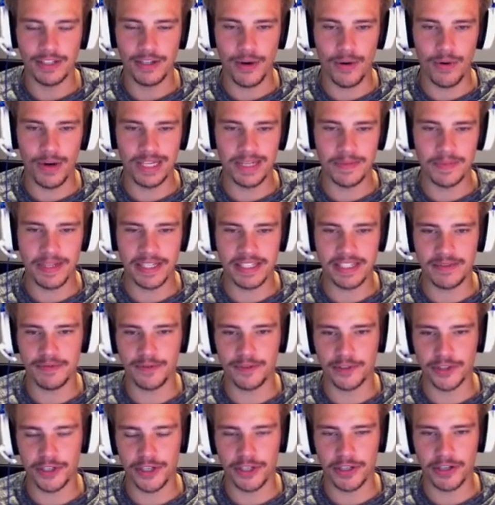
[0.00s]
Going to miss
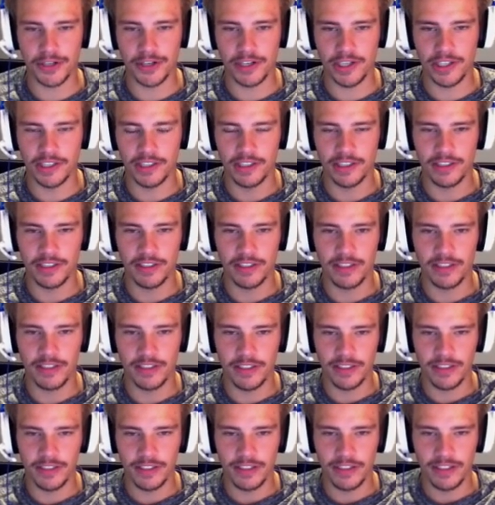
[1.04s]
him for sure.
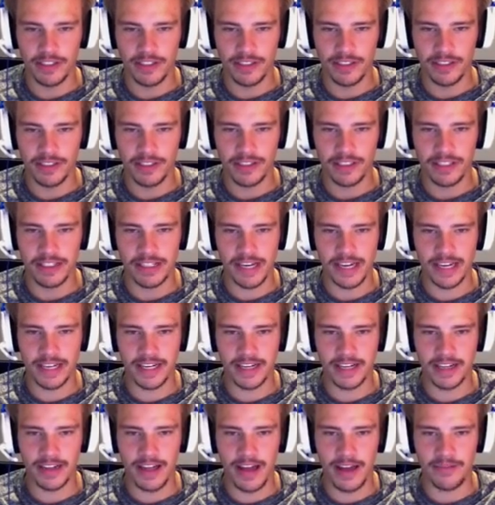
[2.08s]

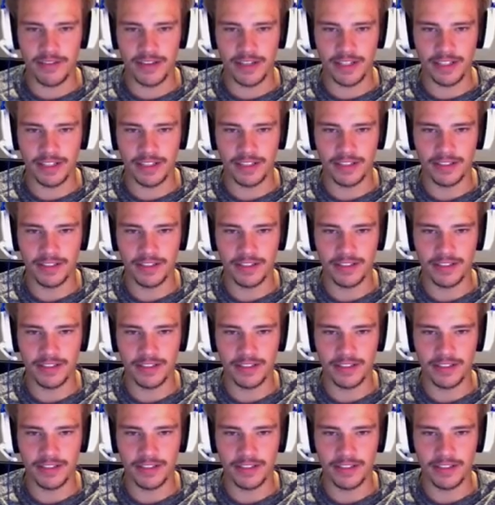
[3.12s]
Second and eleven.